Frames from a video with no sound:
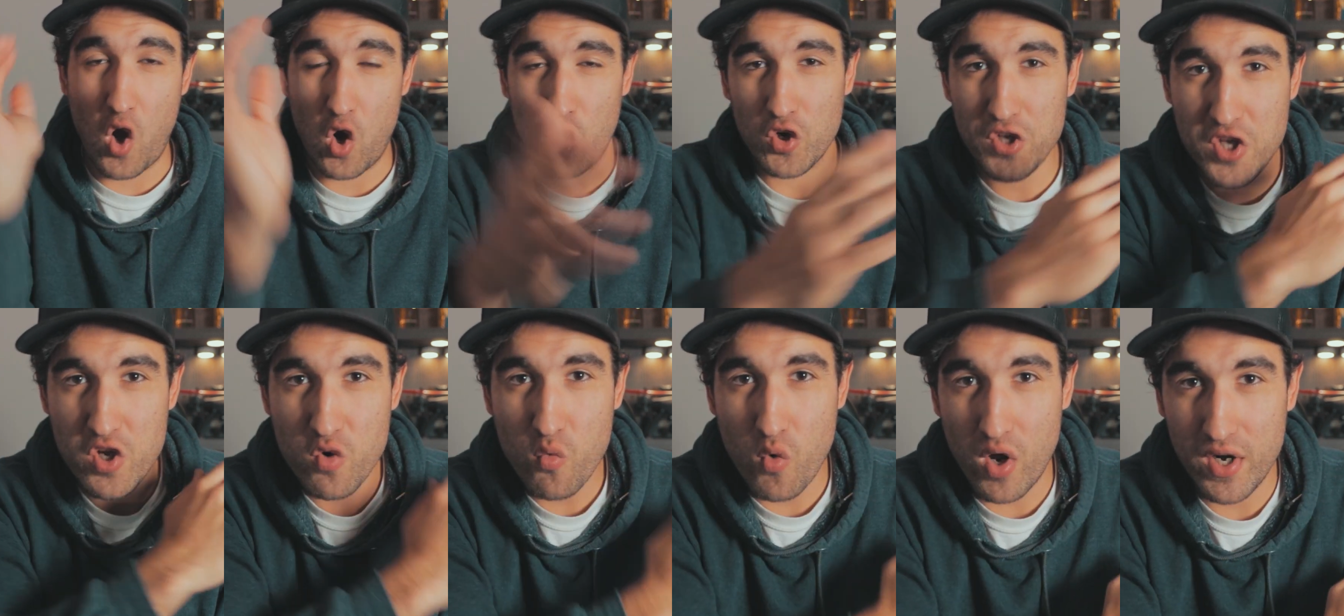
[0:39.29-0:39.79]
All
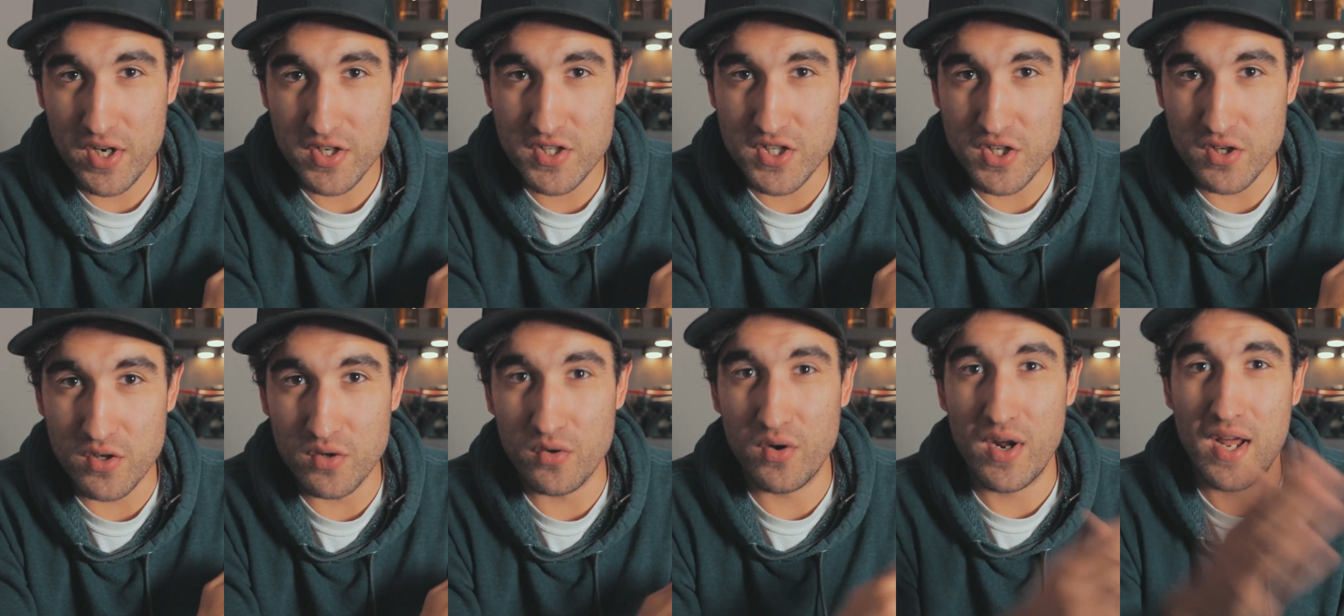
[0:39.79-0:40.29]
you want to
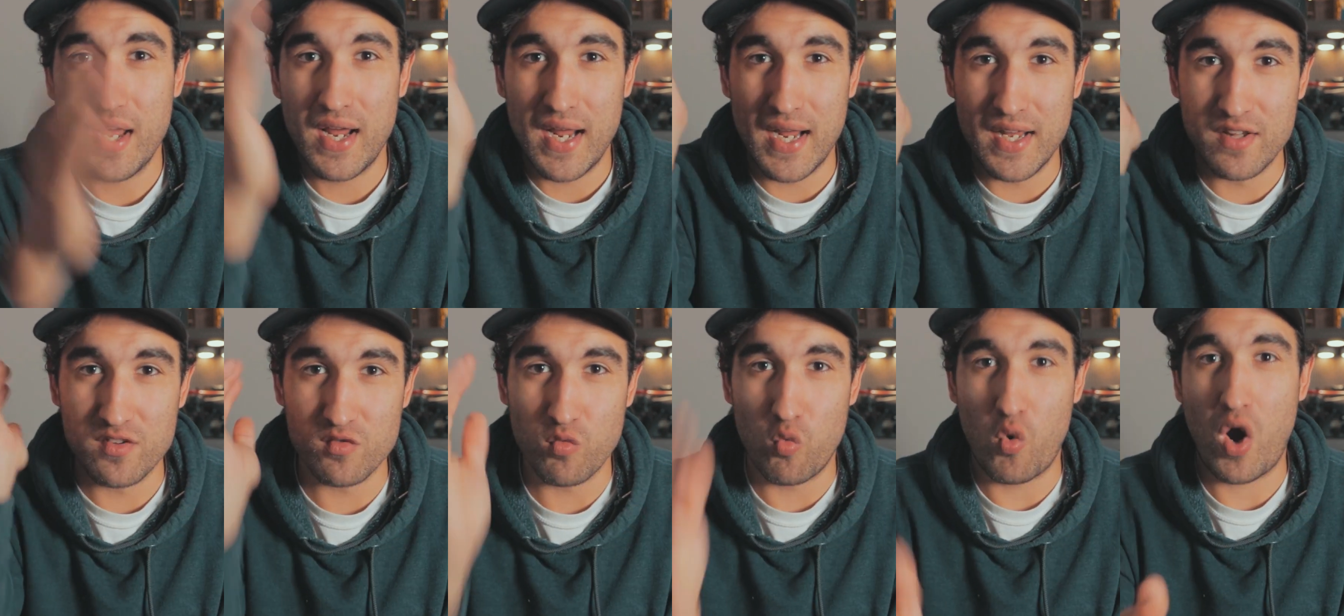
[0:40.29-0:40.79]
do
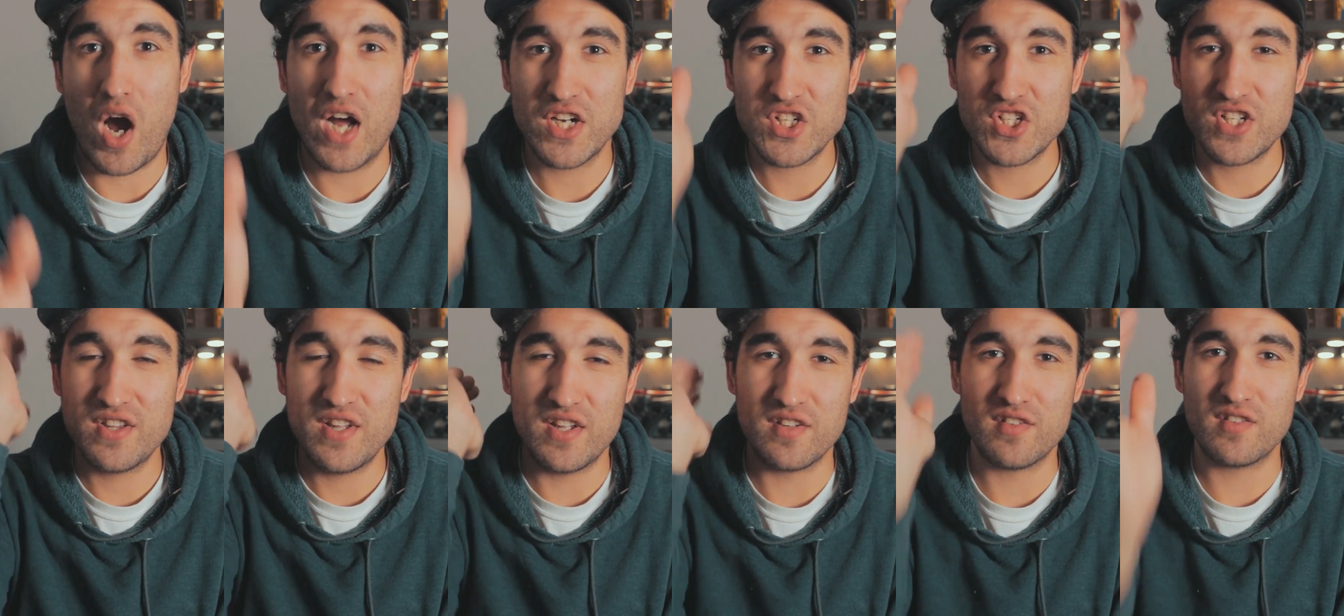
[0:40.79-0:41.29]
is
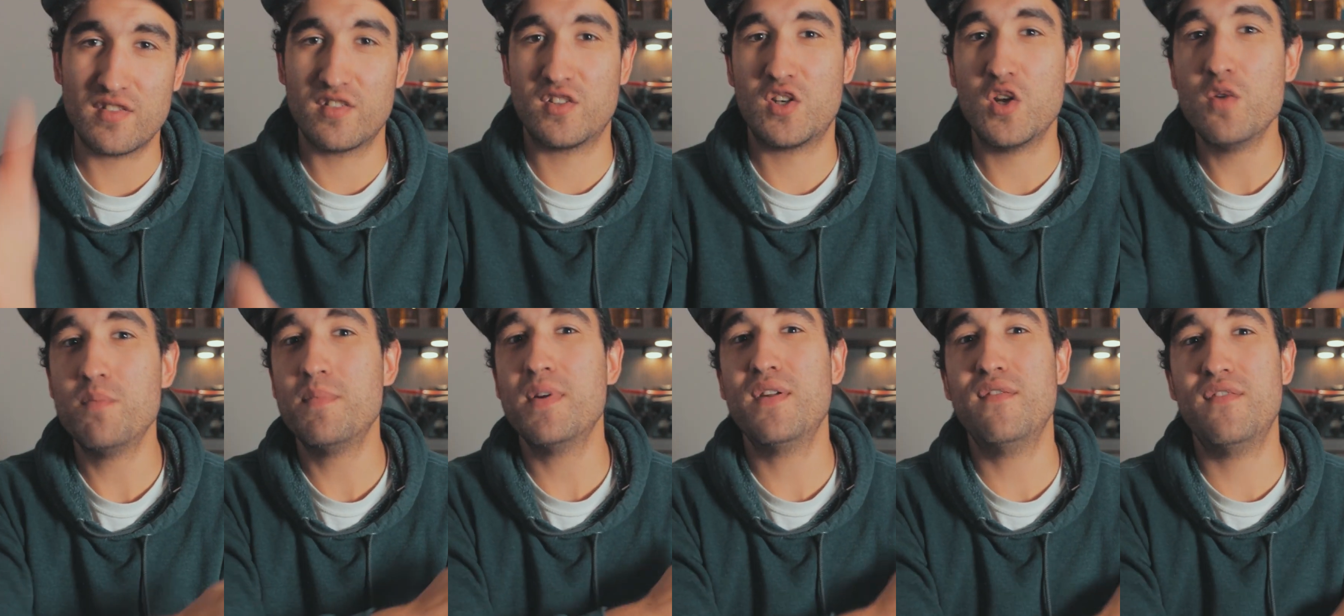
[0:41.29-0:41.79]
watch the
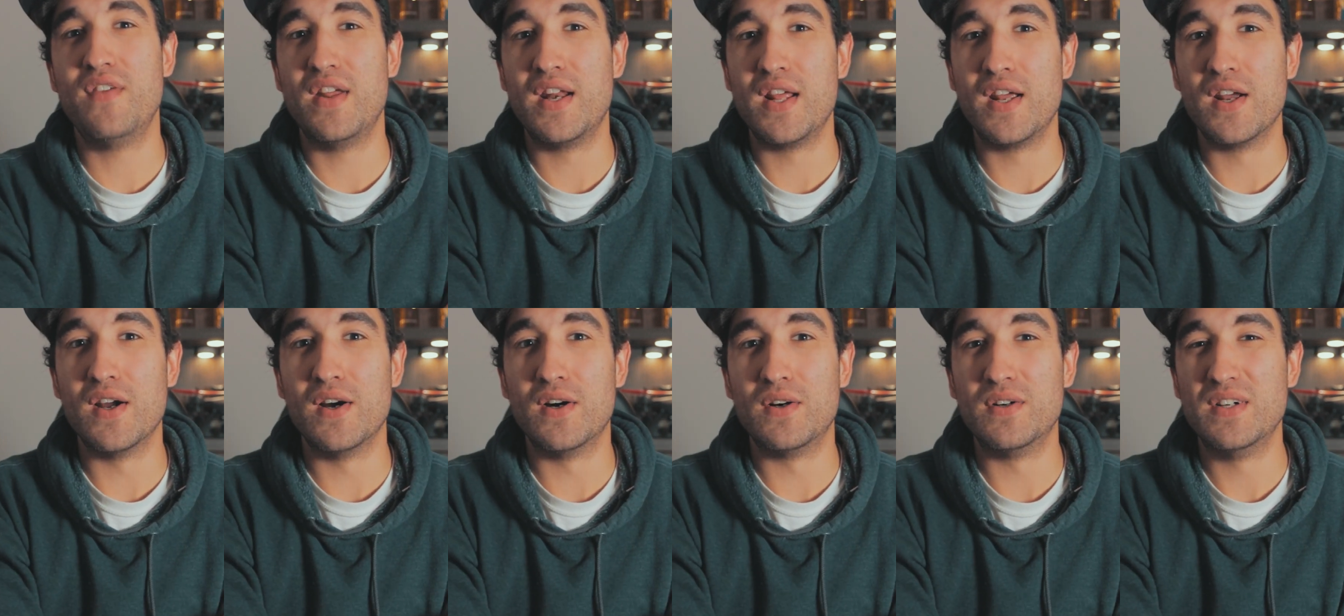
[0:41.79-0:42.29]
stupid
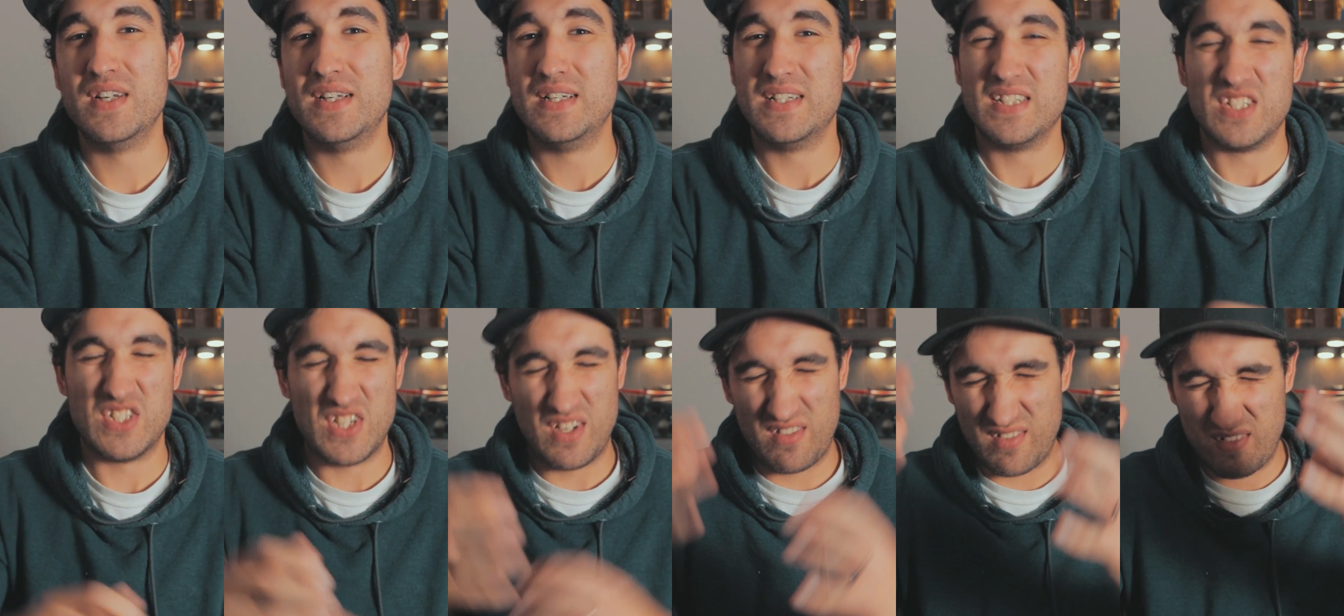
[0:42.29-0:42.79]
video,
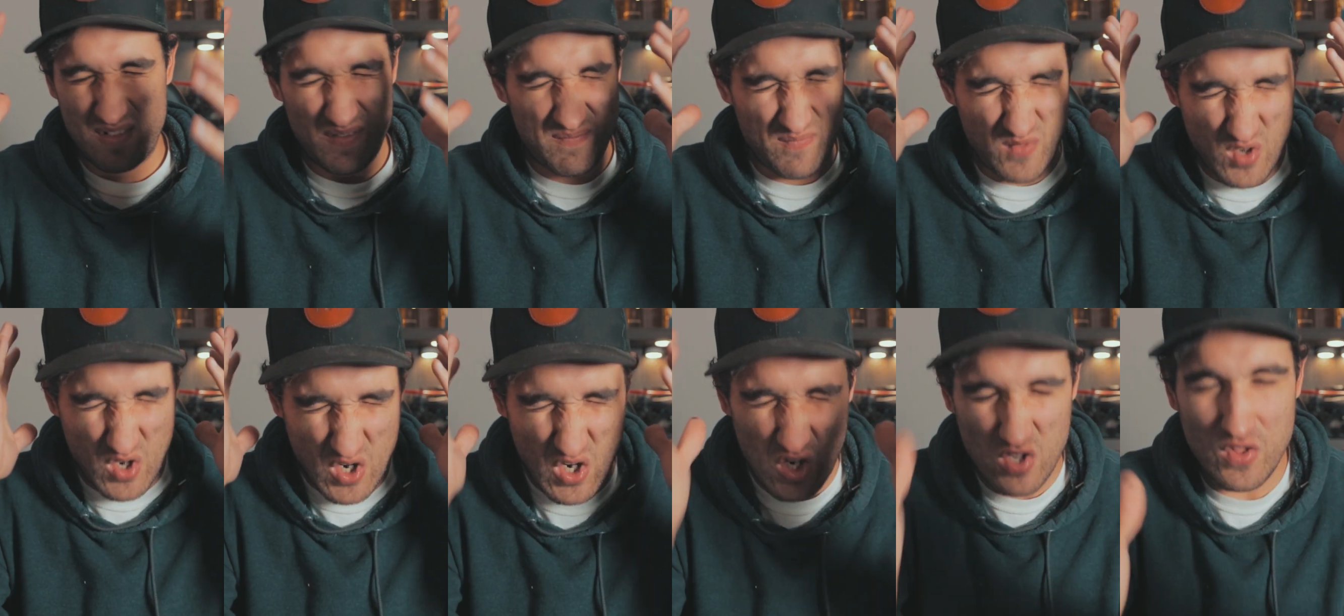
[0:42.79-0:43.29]
just
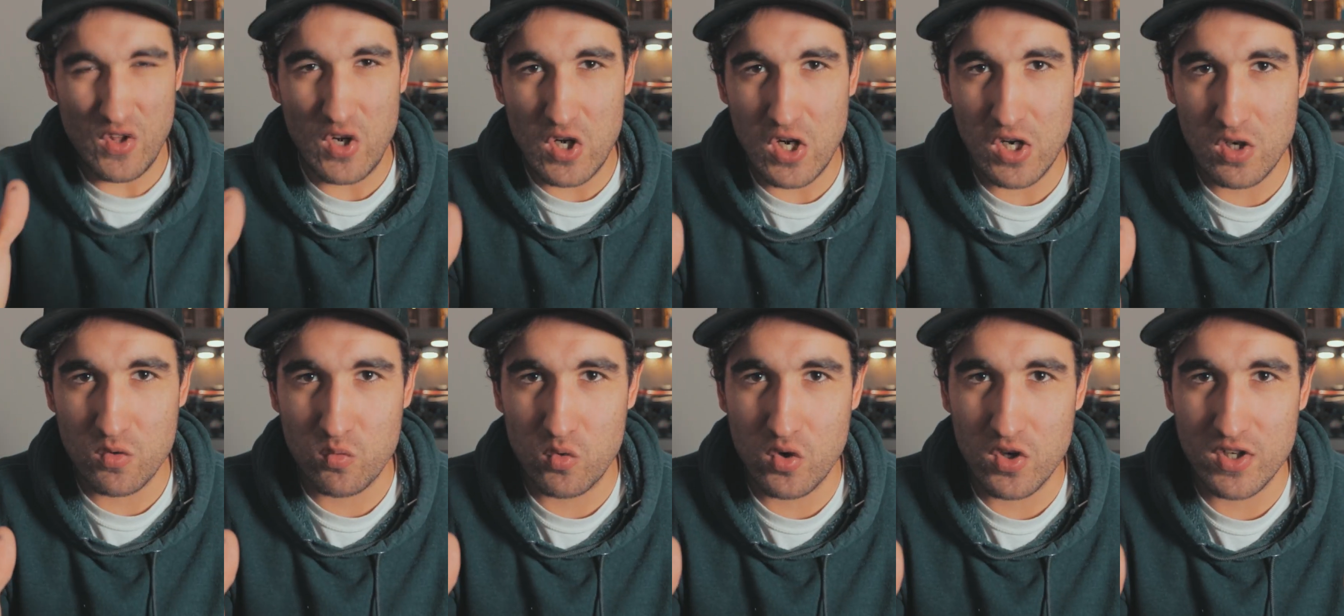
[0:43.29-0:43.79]
all the
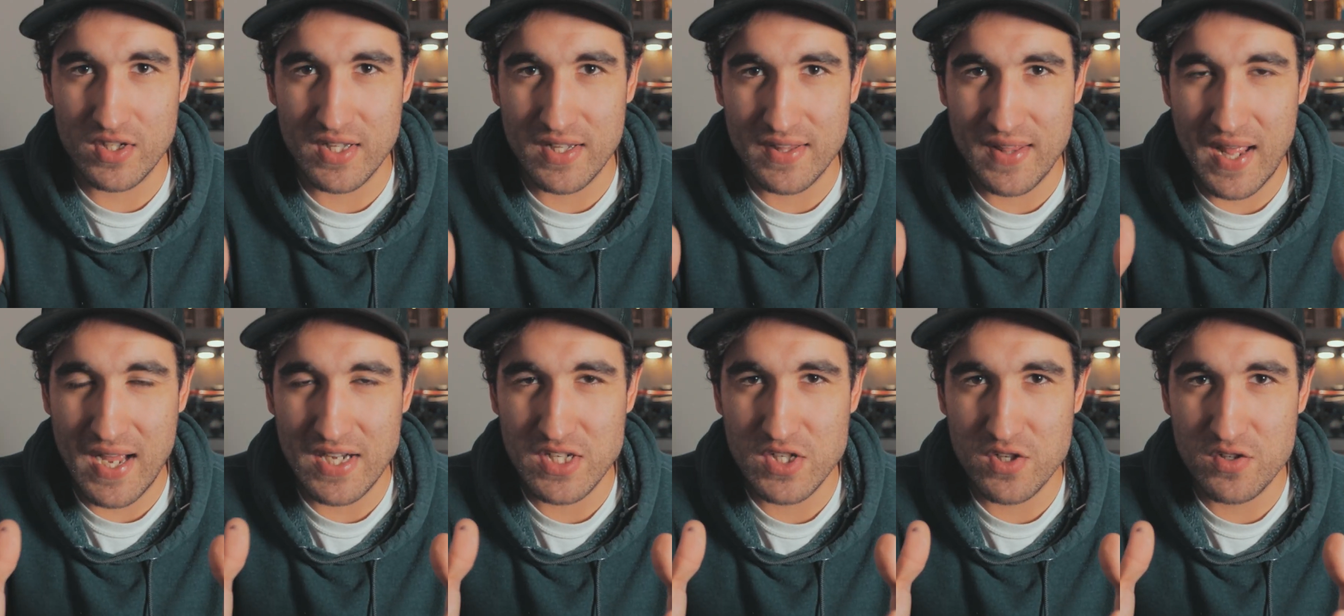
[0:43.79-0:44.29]
hard work
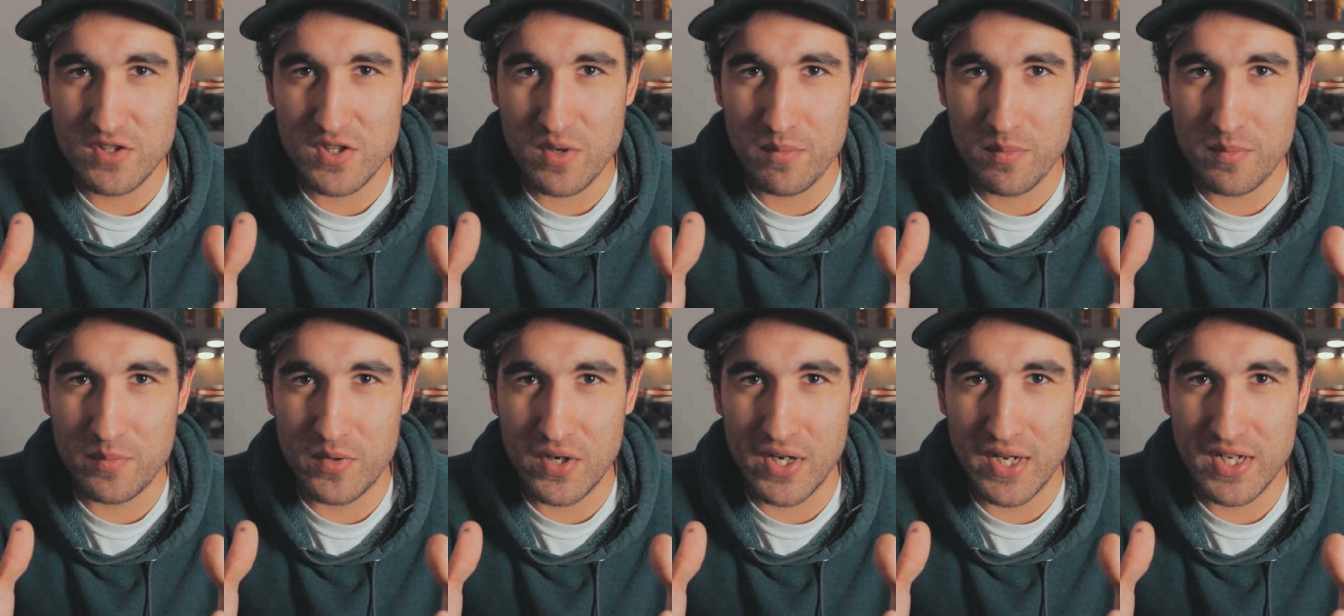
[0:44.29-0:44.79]
that
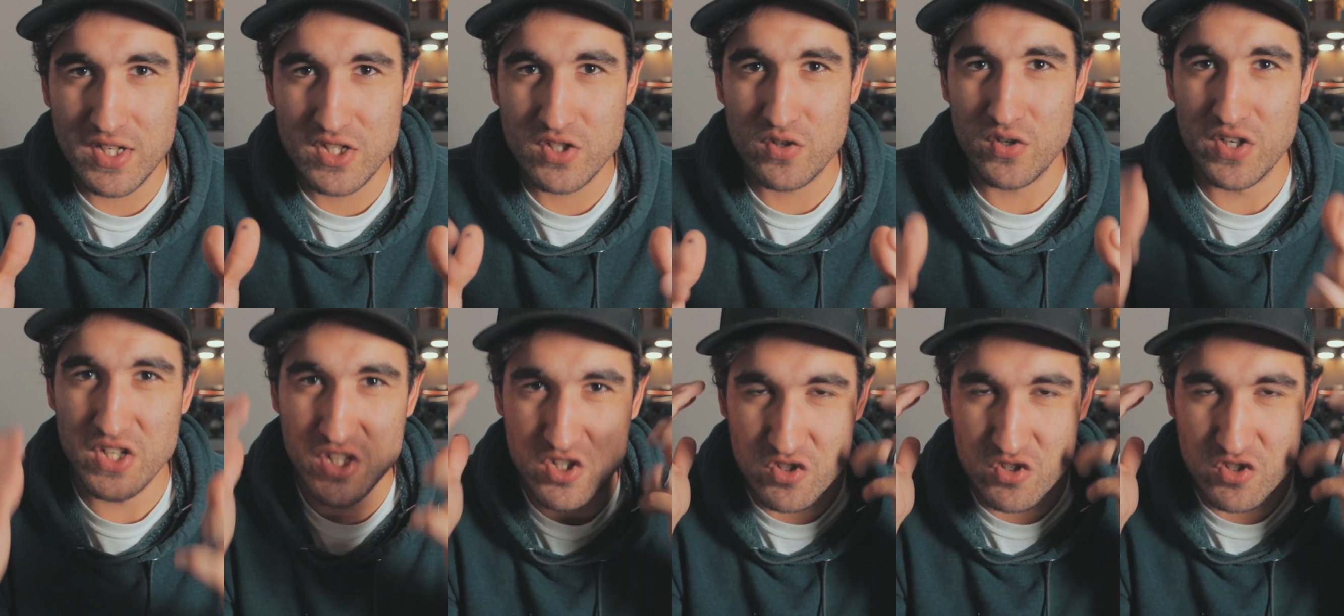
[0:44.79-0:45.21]
YouTuber put into it.